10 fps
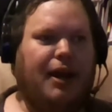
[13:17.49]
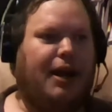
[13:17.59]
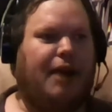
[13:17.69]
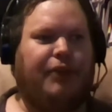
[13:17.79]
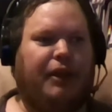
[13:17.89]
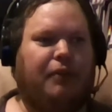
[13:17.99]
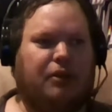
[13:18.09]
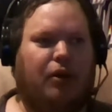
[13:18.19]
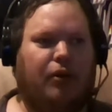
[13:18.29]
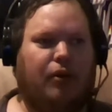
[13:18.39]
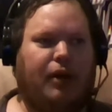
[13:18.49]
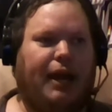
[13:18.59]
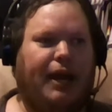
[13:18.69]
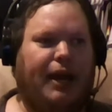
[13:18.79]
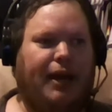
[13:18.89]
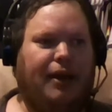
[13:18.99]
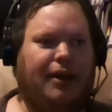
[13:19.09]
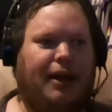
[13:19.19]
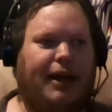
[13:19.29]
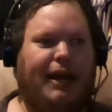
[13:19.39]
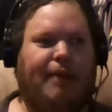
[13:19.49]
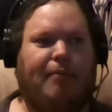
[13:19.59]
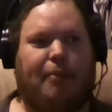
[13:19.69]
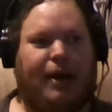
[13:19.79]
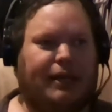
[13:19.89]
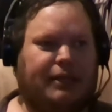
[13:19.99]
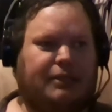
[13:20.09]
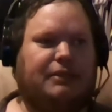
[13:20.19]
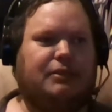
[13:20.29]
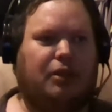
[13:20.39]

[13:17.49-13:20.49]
Everything was going okay. I had my box